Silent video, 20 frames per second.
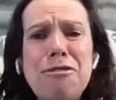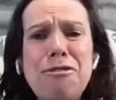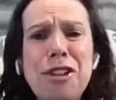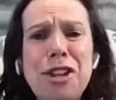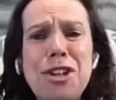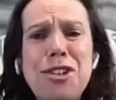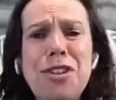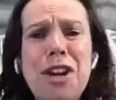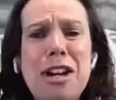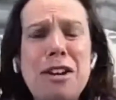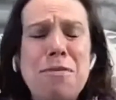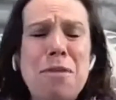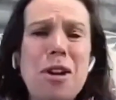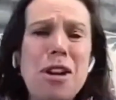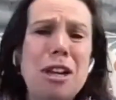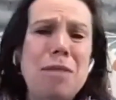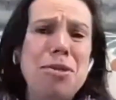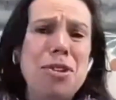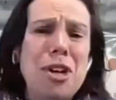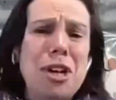frustrated
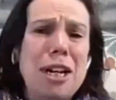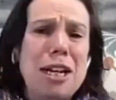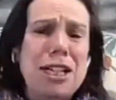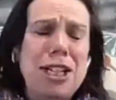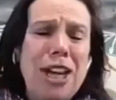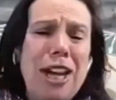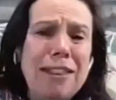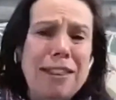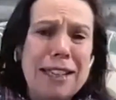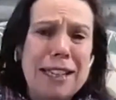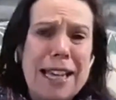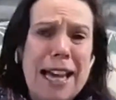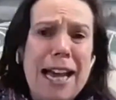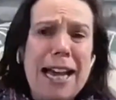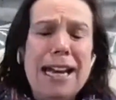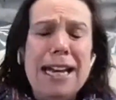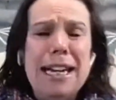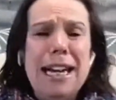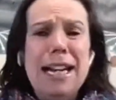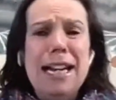while I'm trying to shut the
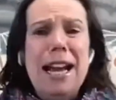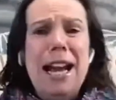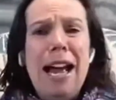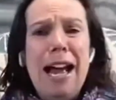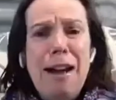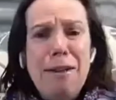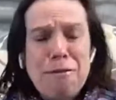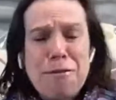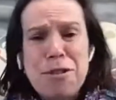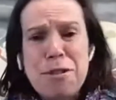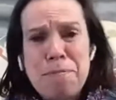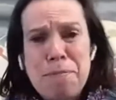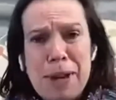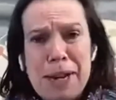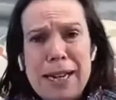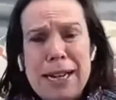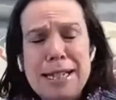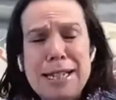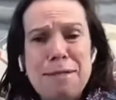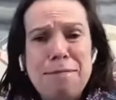gate and have the
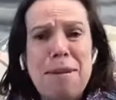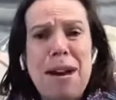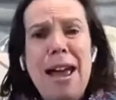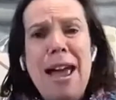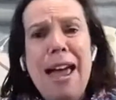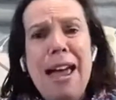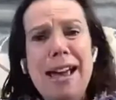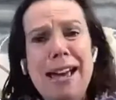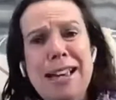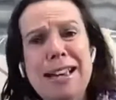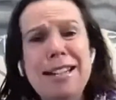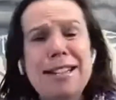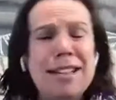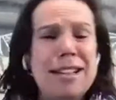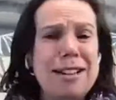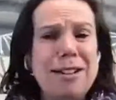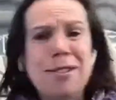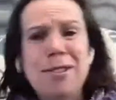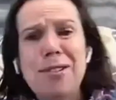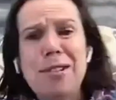buckets in my hand
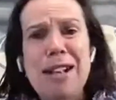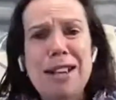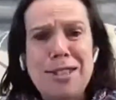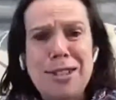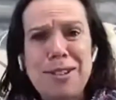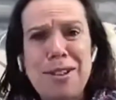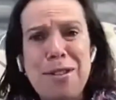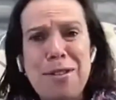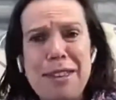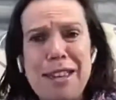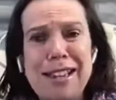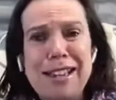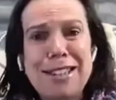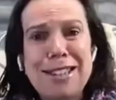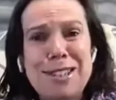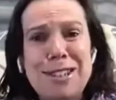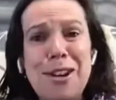and all that sort of thing.